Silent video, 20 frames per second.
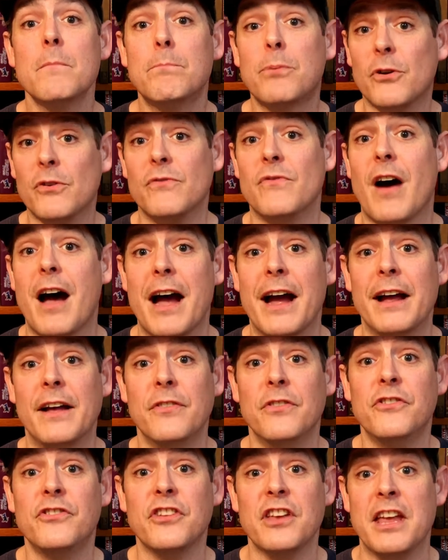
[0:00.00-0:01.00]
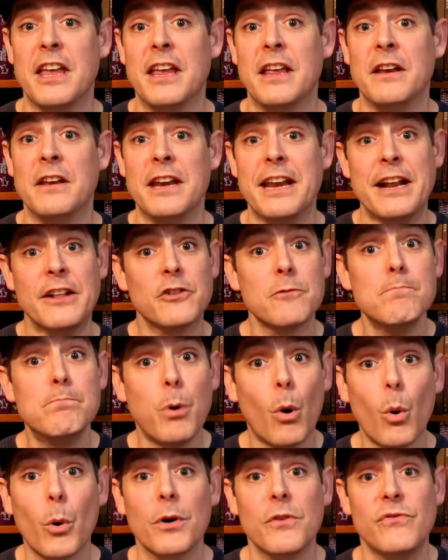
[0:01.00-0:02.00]
provides in its
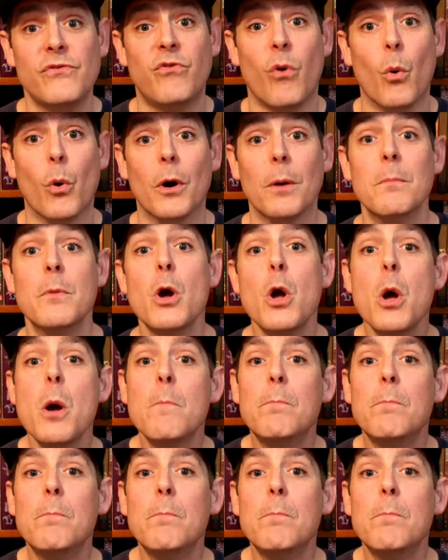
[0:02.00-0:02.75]
board form.